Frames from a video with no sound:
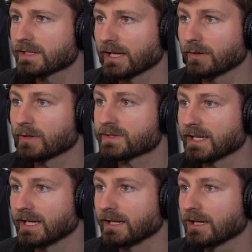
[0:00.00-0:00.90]
I know there's
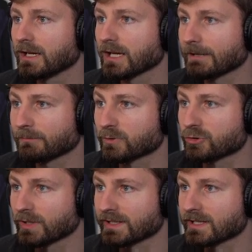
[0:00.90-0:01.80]
a couple
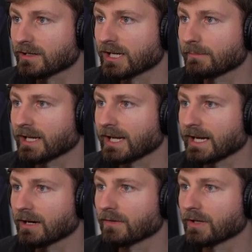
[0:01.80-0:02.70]
drinks that are coming
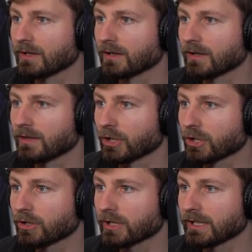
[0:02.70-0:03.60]
higher in the
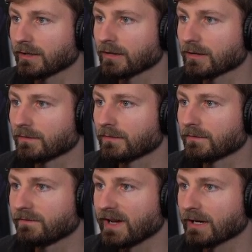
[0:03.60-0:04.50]
cooking
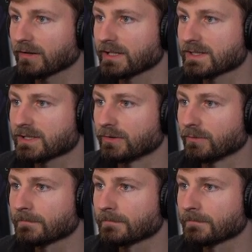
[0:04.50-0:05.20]
fairly soon.